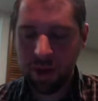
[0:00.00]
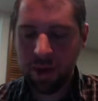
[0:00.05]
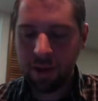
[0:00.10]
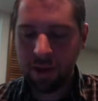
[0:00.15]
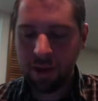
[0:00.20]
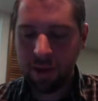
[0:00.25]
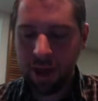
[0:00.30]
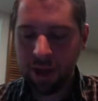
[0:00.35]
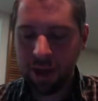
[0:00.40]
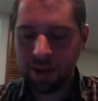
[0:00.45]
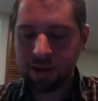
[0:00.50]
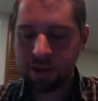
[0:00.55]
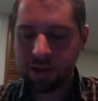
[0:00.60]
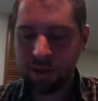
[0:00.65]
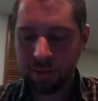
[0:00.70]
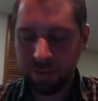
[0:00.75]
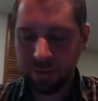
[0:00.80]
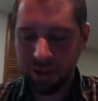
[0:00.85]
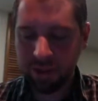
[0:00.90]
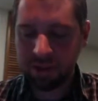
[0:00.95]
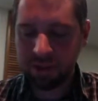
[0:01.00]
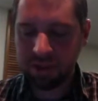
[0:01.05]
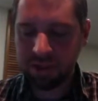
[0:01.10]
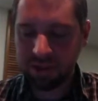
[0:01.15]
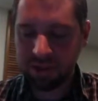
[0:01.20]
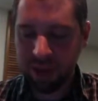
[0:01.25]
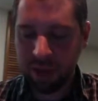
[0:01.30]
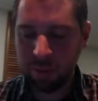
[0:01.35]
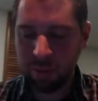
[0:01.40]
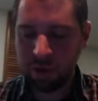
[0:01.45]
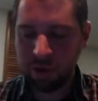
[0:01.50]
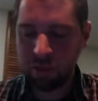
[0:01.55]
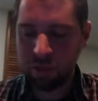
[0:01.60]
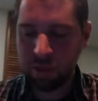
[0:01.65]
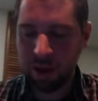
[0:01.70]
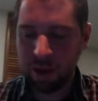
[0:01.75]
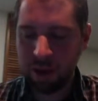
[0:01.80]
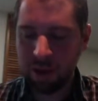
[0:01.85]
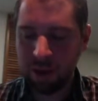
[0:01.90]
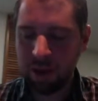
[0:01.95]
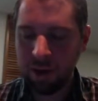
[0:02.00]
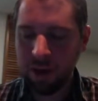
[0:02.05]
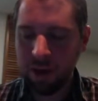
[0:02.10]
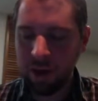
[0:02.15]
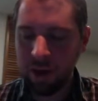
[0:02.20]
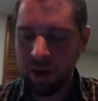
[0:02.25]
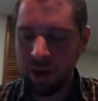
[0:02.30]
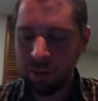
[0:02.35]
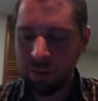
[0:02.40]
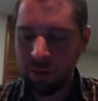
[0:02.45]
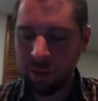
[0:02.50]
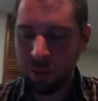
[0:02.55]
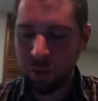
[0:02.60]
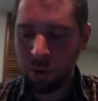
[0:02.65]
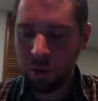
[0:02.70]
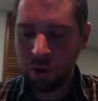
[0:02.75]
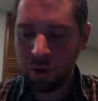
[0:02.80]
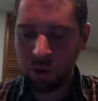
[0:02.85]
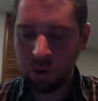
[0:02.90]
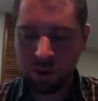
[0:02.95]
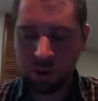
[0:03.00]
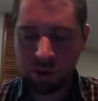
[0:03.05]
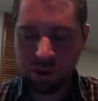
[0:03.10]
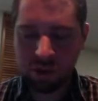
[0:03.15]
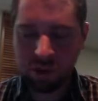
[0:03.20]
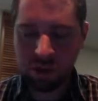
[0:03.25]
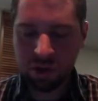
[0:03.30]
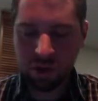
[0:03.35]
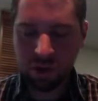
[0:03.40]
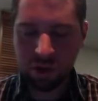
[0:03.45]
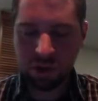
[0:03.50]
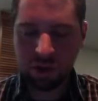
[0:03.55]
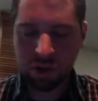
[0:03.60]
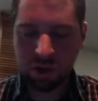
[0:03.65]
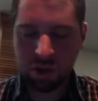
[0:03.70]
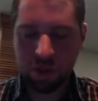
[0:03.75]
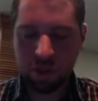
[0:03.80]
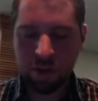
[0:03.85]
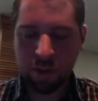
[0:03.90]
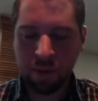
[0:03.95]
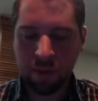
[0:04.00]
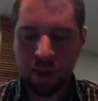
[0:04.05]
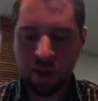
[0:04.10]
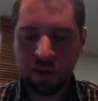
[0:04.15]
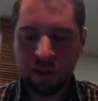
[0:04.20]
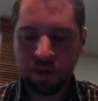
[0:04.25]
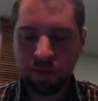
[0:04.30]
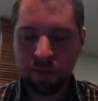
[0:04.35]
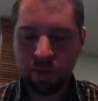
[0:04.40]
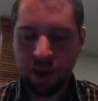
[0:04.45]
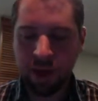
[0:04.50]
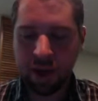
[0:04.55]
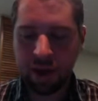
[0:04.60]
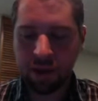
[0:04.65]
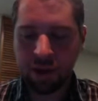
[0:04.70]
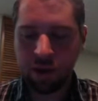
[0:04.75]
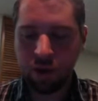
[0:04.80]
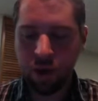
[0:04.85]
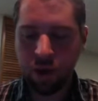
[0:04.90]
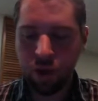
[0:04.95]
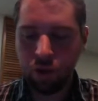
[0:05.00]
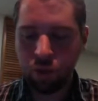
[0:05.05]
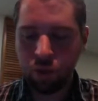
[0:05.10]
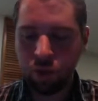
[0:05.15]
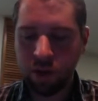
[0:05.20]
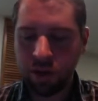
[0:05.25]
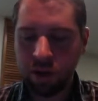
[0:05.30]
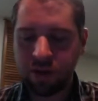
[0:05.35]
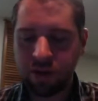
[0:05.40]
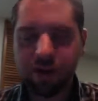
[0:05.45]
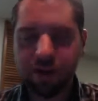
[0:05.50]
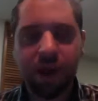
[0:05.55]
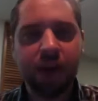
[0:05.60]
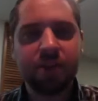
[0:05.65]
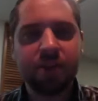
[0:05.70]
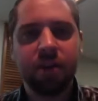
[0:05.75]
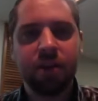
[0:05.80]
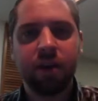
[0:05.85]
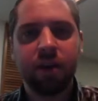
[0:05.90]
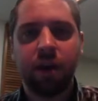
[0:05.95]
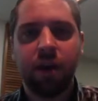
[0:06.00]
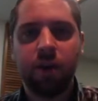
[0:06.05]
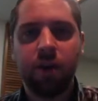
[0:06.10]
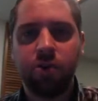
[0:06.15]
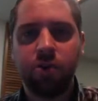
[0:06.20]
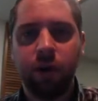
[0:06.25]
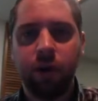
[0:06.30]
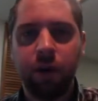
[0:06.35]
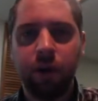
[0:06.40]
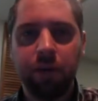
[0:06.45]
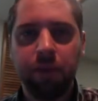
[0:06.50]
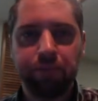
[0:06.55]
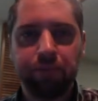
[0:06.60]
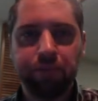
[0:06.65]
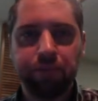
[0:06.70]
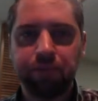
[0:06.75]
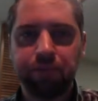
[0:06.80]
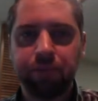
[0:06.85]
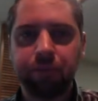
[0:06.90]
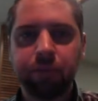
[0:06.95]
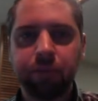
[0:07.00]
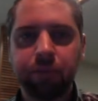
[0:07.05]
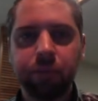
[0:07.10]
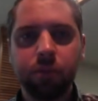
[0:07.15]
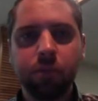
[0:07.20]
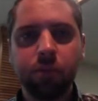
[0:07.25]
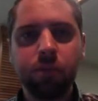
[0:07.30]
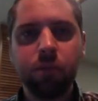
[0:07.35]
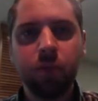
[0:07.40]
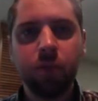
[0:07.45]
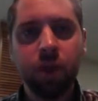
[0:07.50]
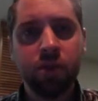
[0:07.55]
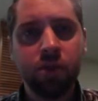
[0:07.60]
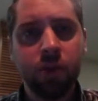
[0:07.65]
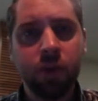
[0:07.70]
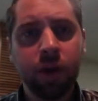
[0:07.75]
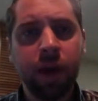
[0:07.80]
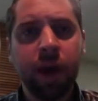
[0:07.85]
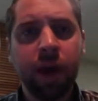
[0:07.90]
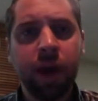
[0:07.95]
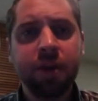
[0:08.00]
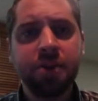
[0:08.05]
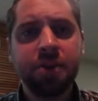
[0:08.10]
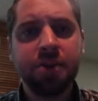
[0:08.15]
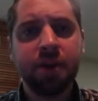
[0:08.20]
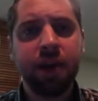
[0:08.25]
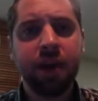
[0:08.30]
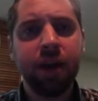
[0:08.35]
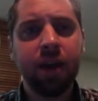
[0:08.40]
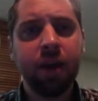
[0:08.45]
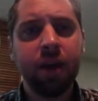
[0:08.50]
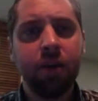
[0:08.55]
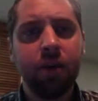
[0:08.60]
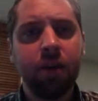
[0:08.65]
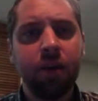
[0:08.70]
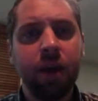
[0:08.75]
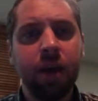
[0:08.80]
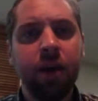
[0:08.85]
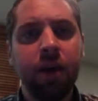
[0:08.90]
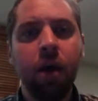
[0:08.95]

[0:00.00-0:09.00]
that is, of things established by immemorial usage, so that the mind of man runneth not to the contrary. So again, he's saying here that